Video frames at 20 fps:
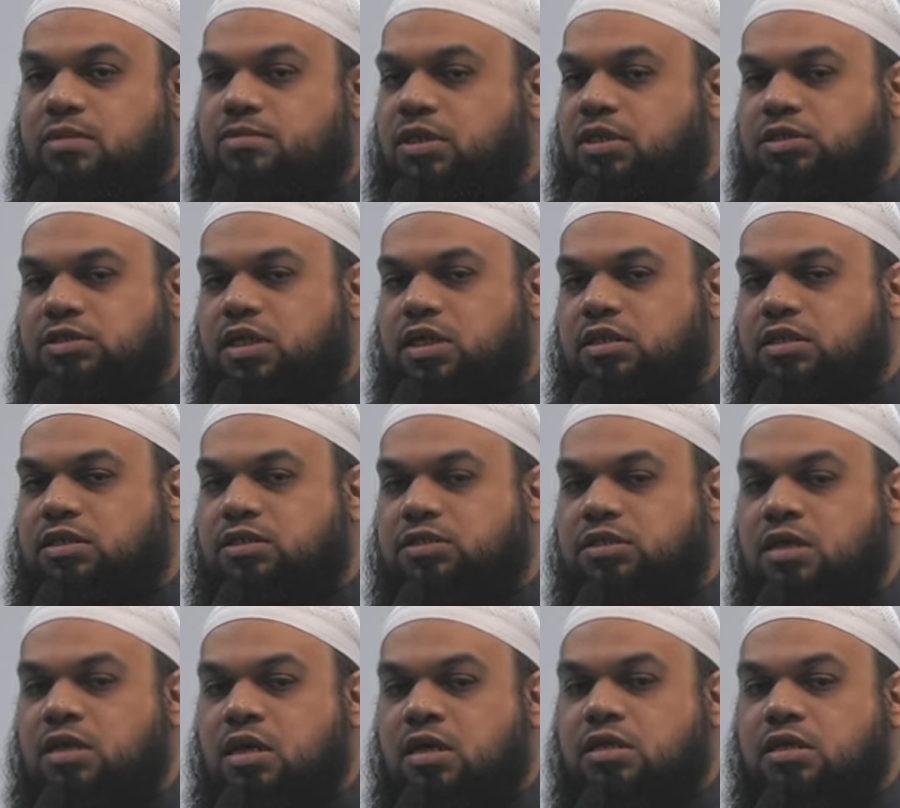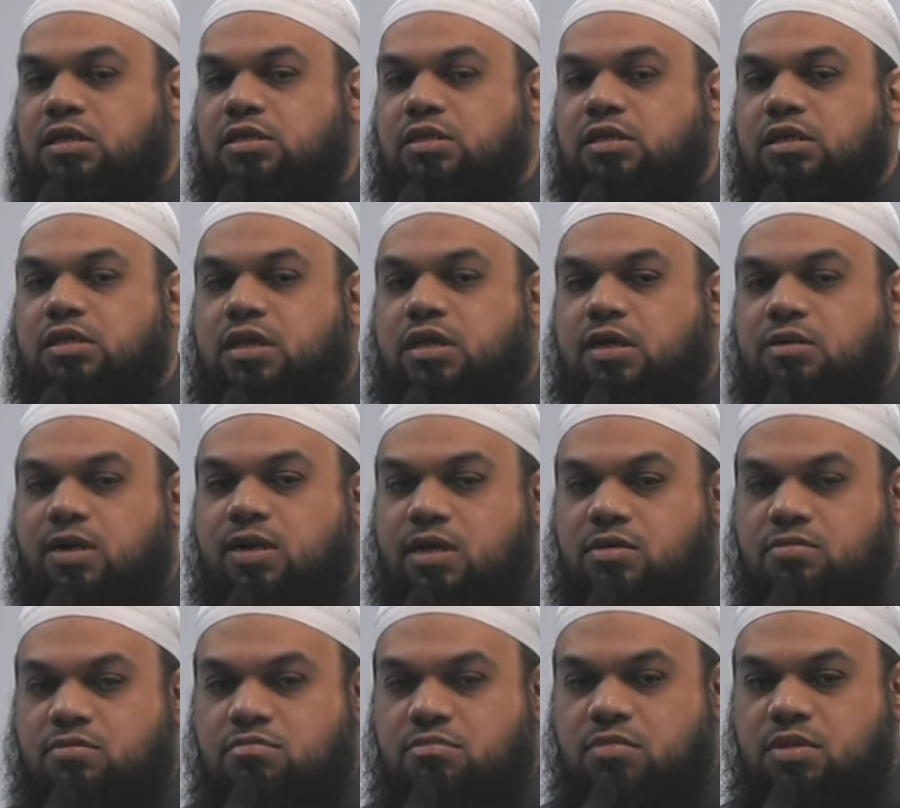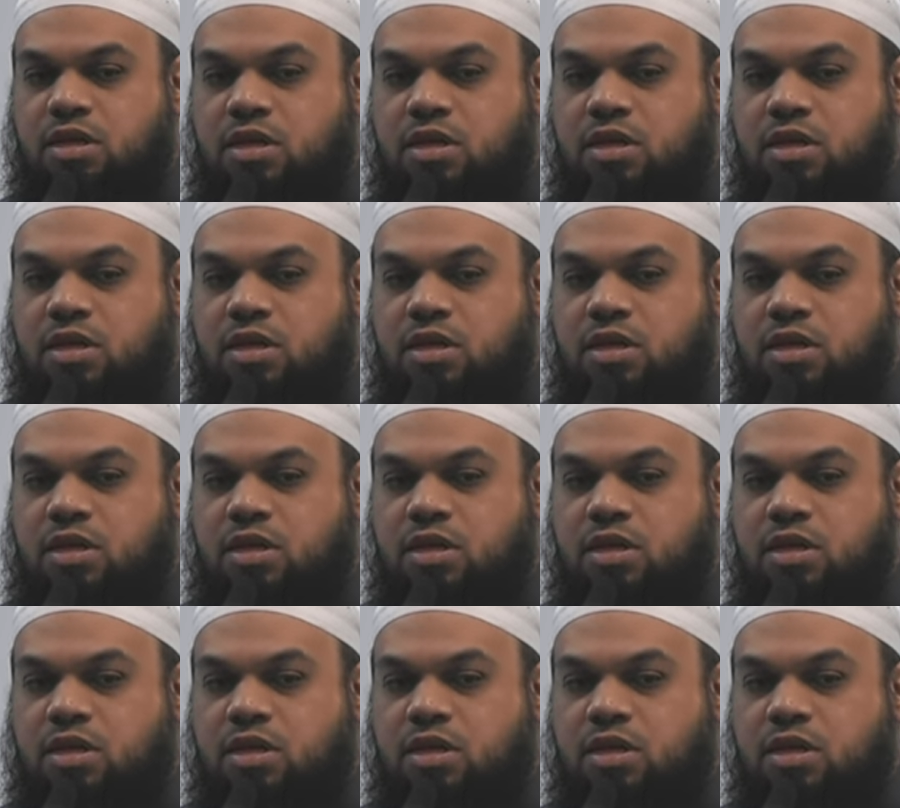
amongst others, radiallahu anhum.